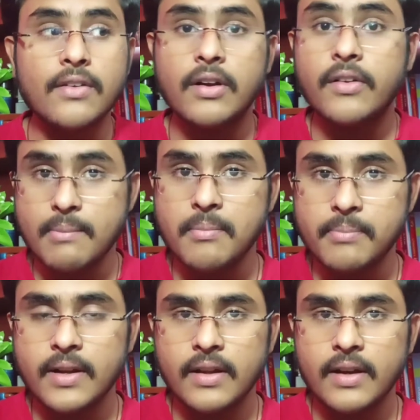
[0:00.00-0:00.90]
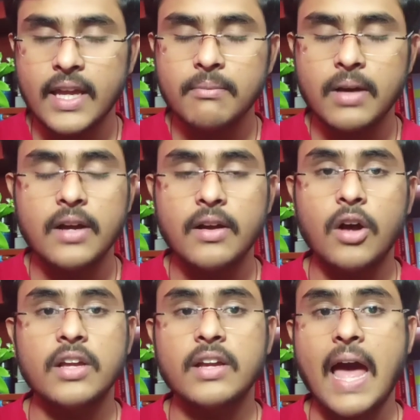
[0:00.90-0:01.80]
remember the name
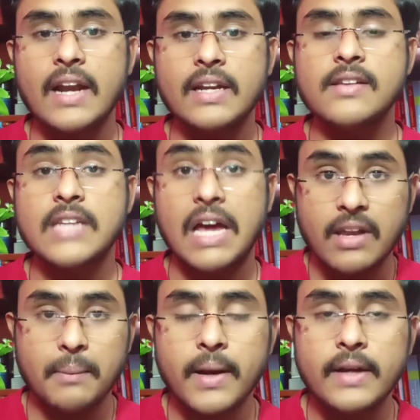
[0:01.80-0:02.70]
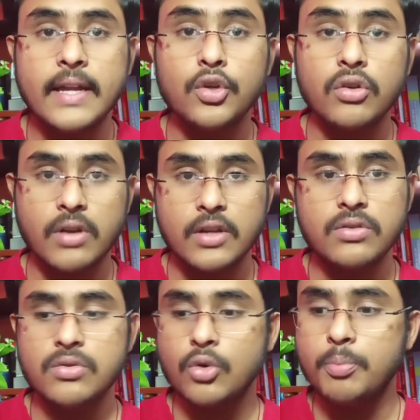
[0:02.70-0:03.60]
or the character's development, then you try to
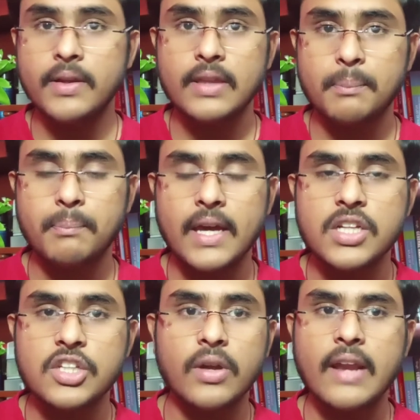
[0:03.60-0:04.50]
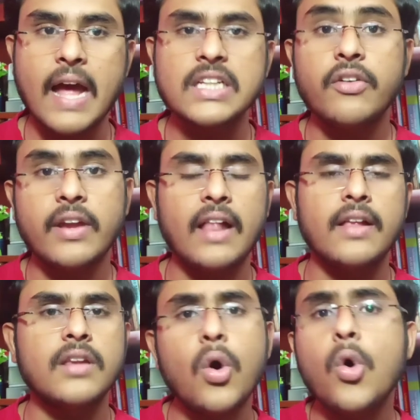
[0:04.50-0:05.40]
just open the page and you can actually
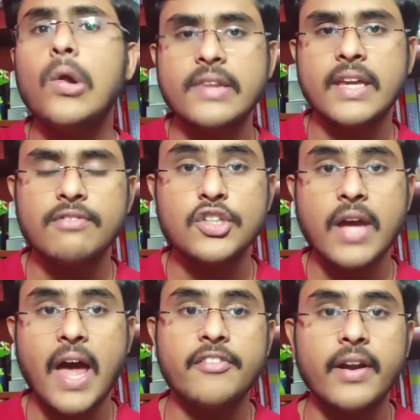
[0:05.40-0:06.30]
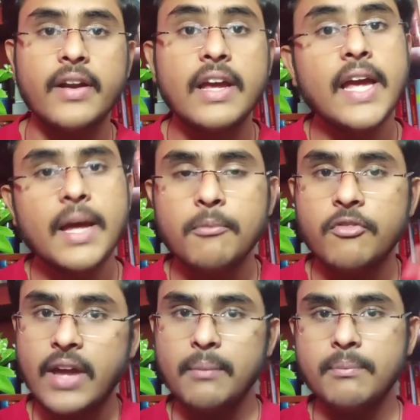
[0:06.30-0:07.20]
recollect the whole thing which you have read
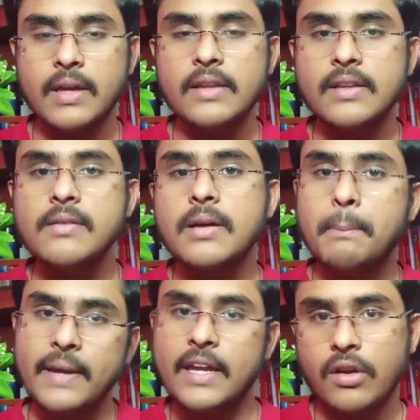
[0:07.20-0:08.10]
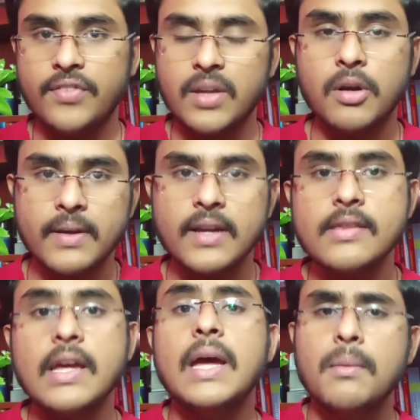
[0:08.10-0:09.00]
way in the beginning of the book, because
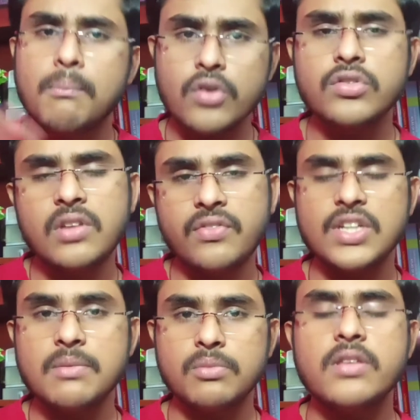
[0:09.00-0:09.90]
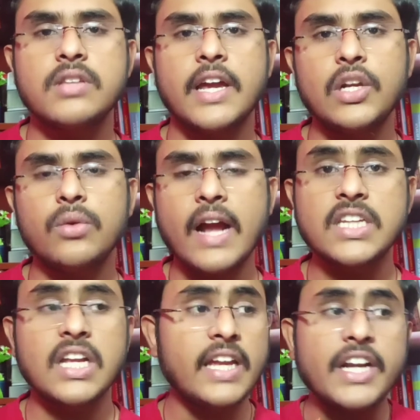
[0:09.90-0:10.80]
most of the fiction books tend to
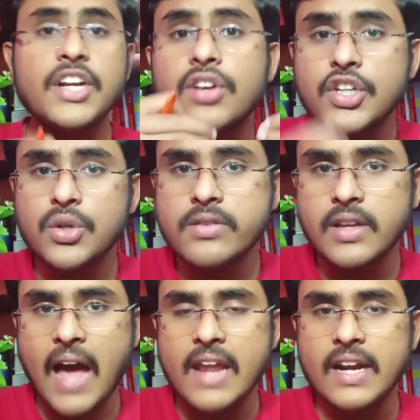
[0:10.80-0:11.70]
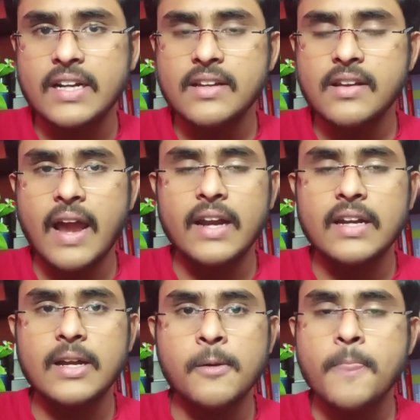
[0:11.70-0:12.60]
actually introduce a character
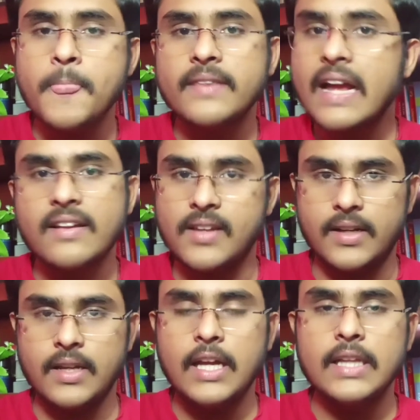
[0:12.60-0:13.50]
and that's it.